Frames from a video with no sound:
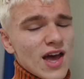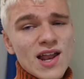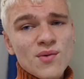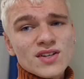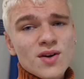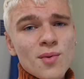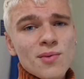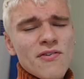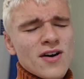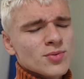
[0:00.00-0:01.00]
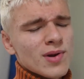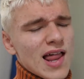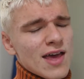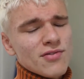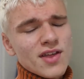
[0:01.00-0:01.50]
yeah, anyways, I'm gonna be fashionably
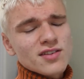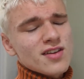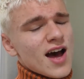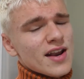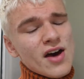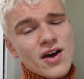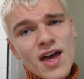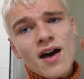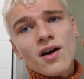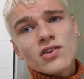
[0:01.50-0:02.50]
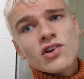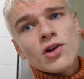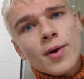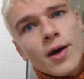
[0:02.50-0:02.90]
late for this and uh, yeah, I'll see you in a